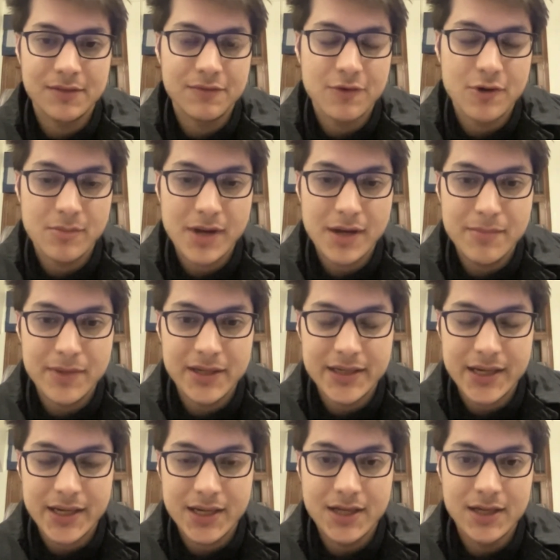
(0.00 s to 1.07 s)
for my
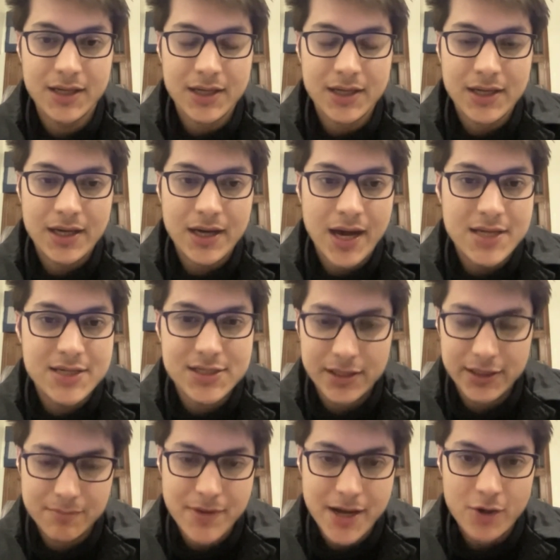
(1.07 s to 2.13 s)
BTech. I
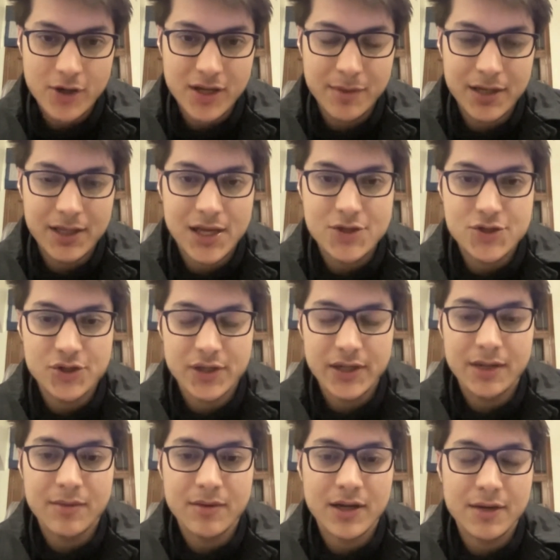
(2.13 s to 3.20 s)
studied biochemical
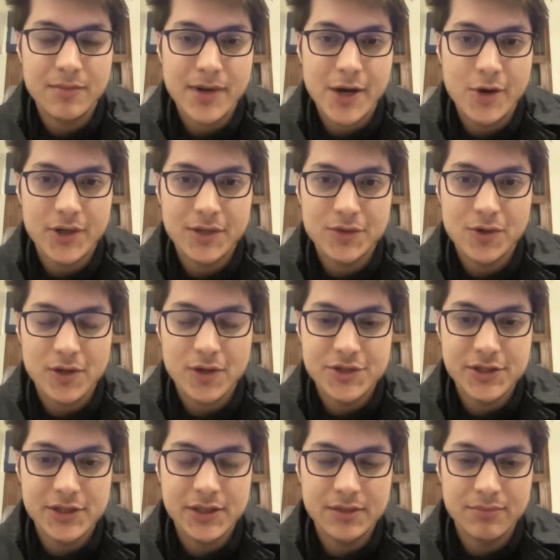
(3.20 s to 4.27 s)
engineering and
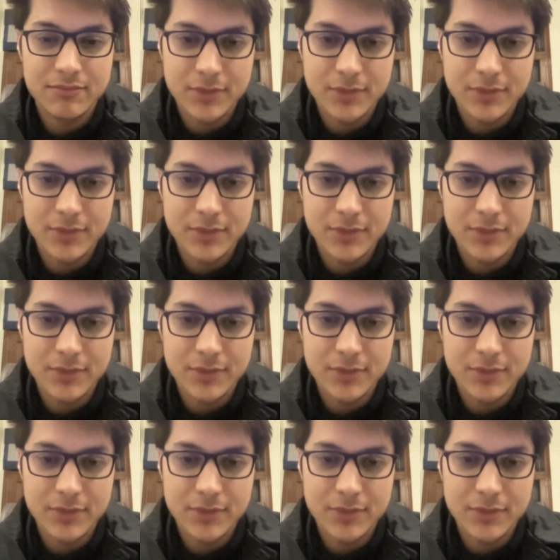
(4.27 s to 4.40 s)
biotechnology